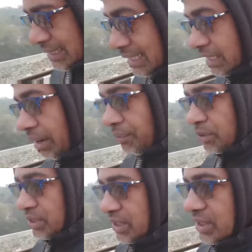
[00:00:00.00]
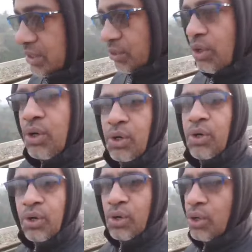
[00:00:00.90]
think about this.
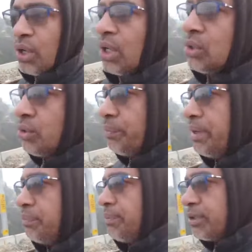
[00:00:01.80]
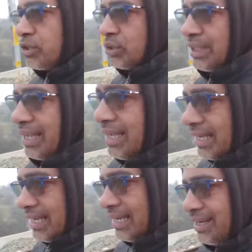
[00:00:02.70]
So many people, so
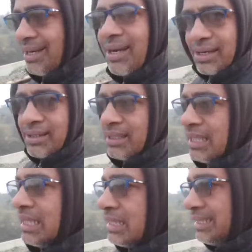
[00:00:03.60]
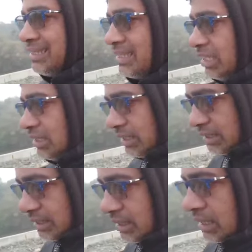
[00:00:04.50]
they learn, they
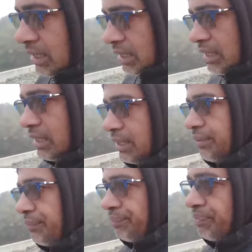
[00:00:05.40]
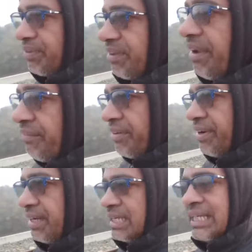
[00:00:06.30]
think
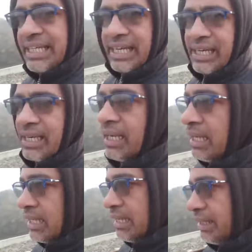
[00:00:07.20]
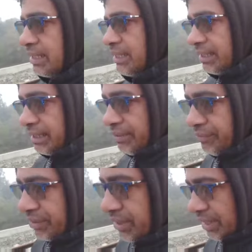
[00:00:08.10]
every day,
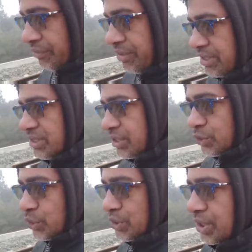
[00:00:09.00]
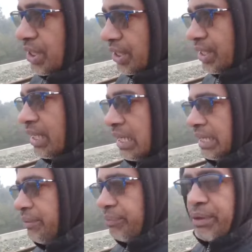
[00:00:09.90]
every situation,
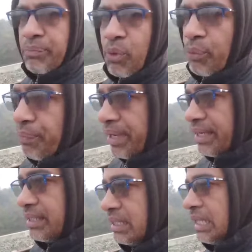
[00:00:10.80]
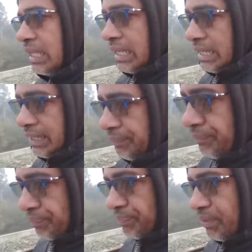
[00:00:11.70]
every moment. They
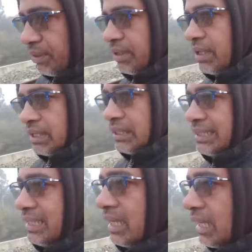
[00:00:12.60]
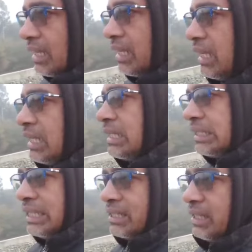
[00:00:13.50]
are
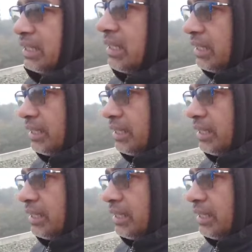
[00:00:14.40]
thinking,